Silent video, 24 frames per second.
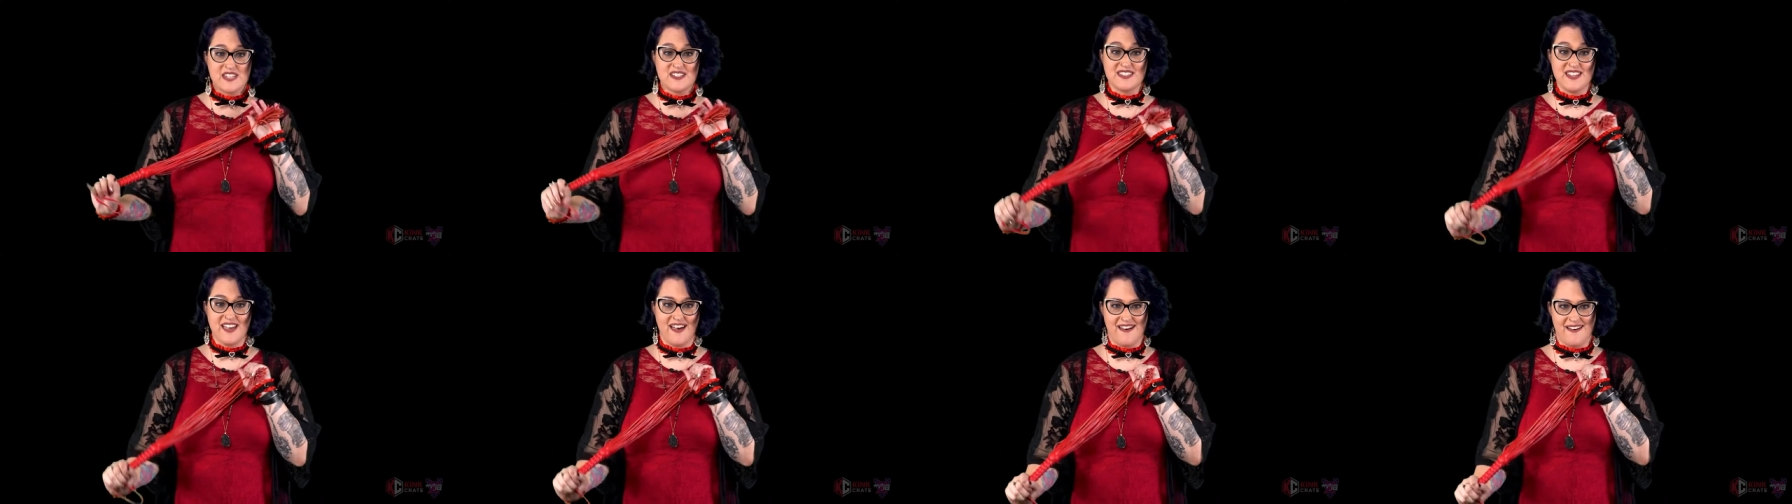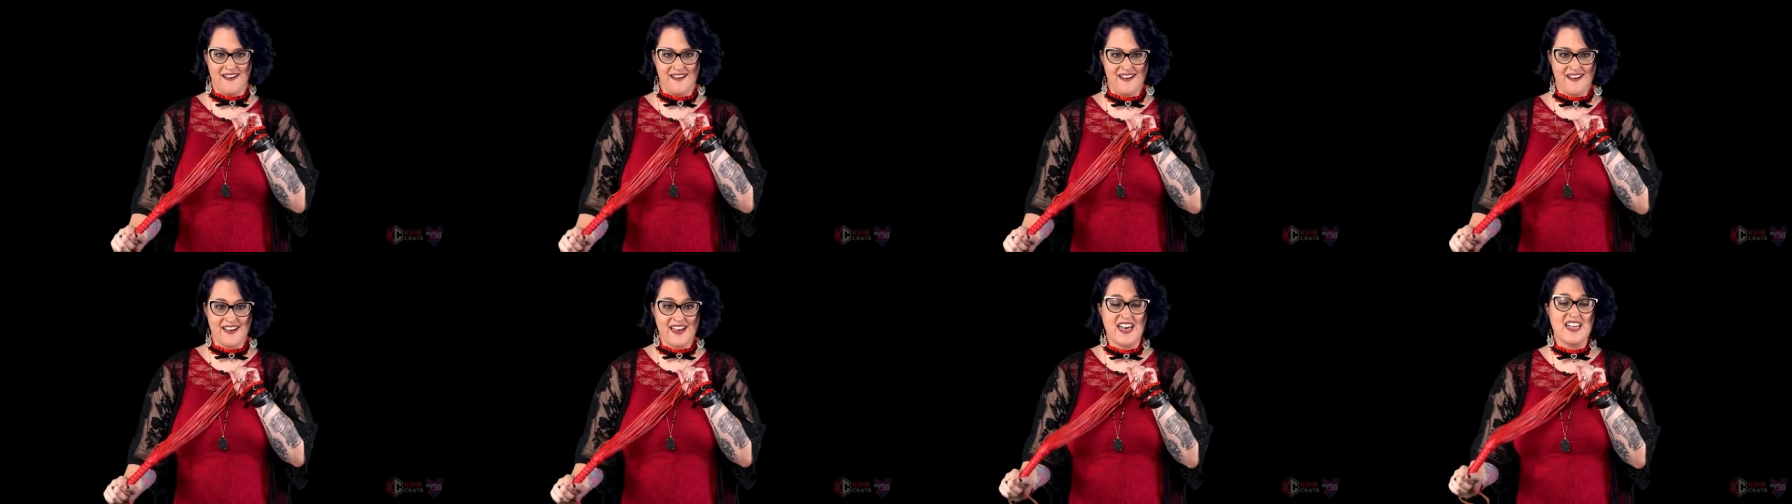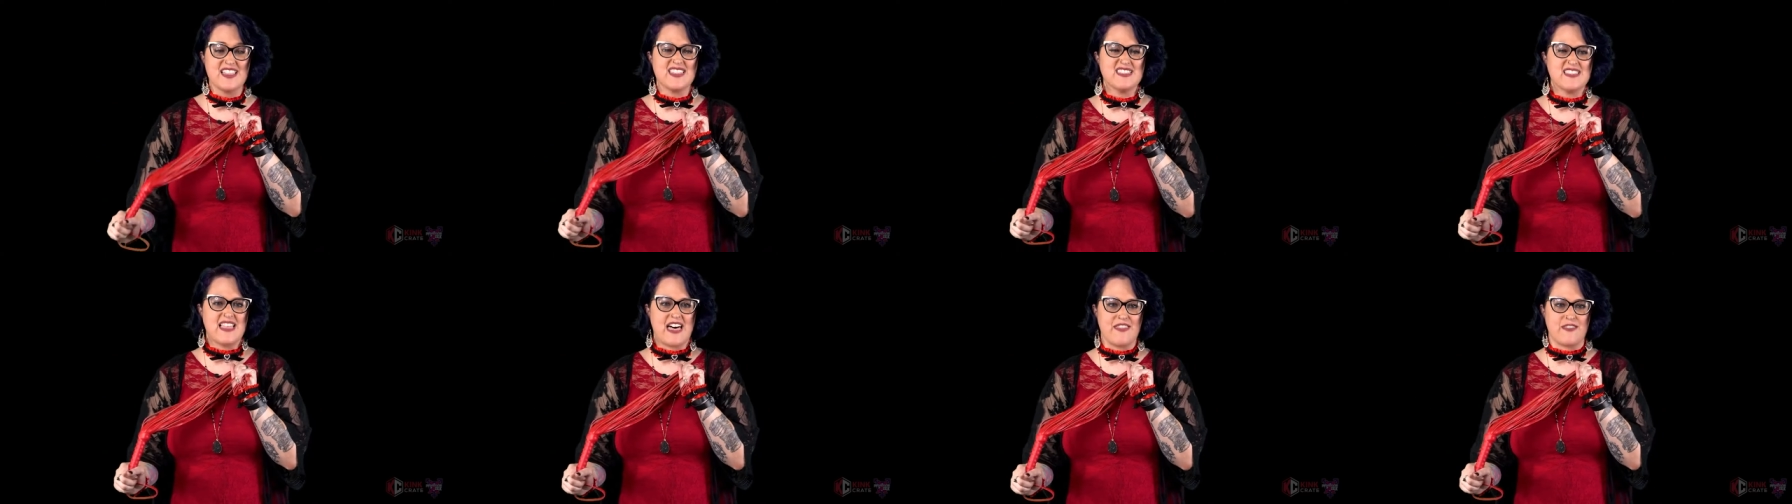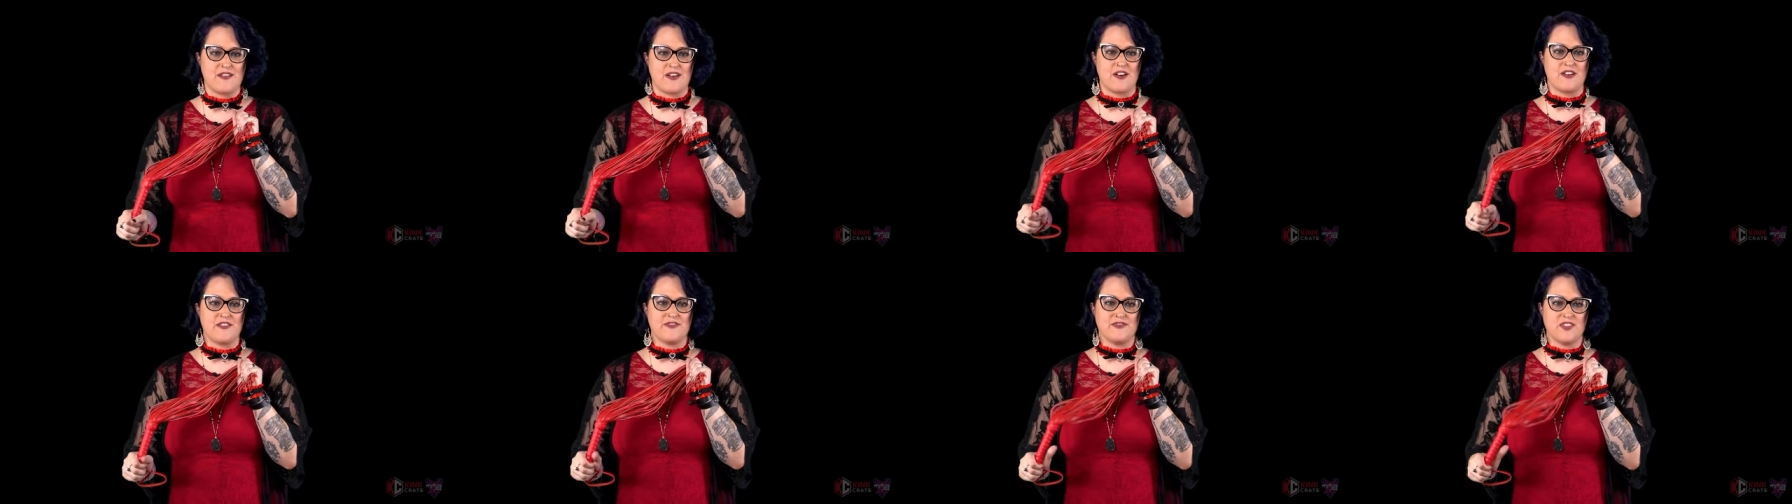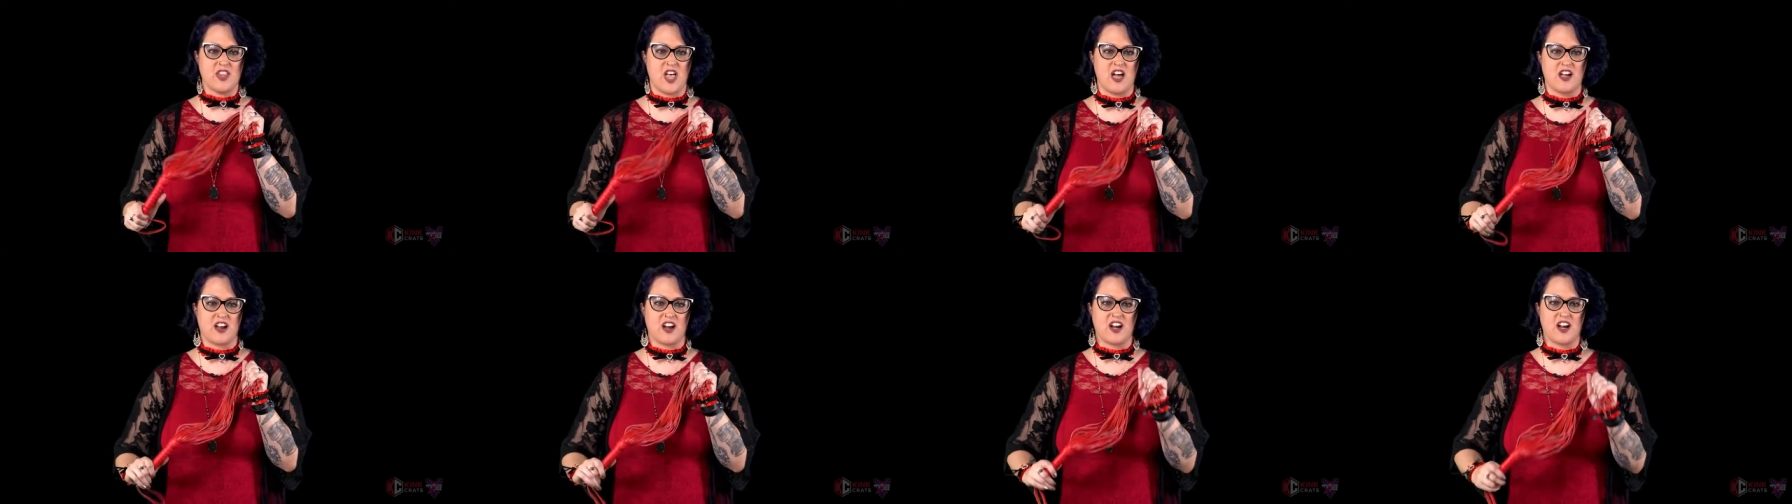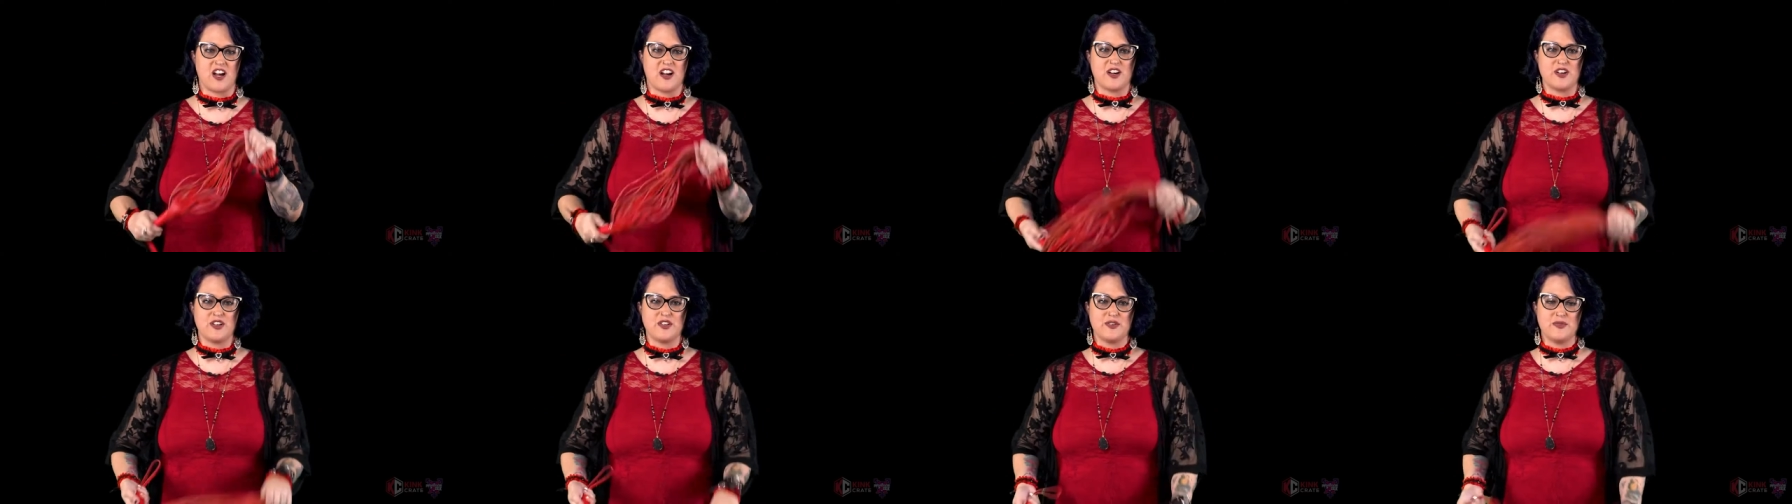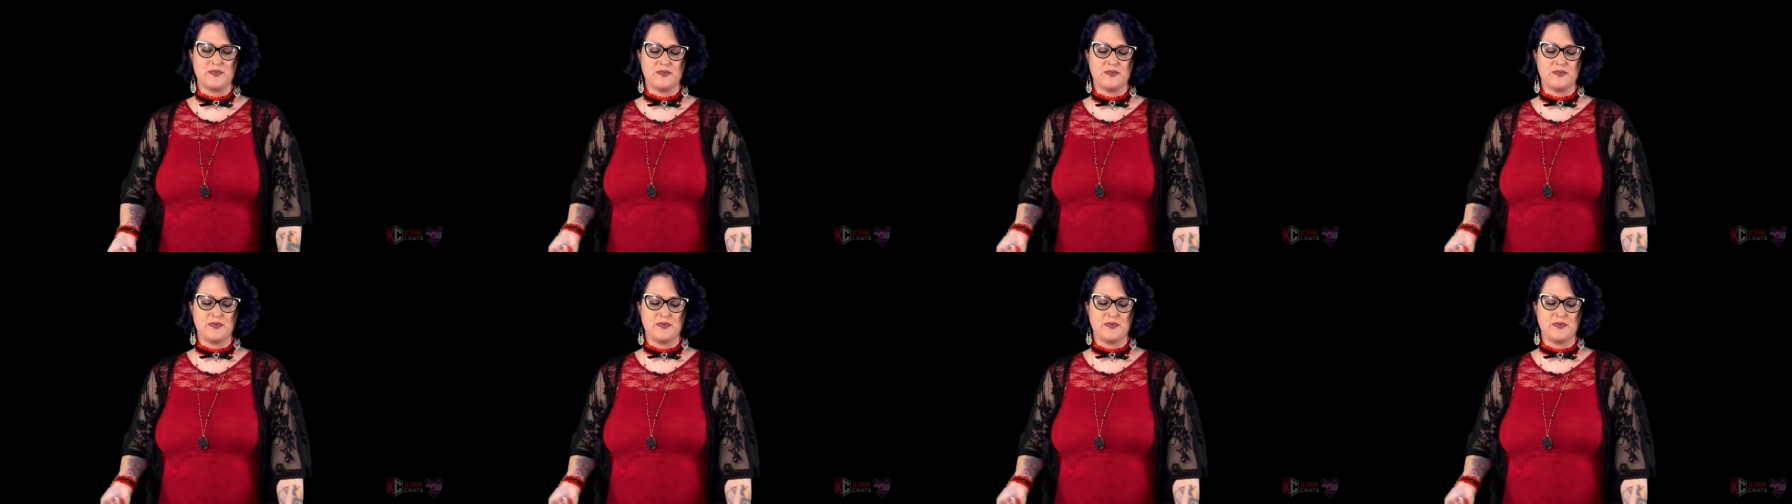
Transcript: Tongue Leather Flogger.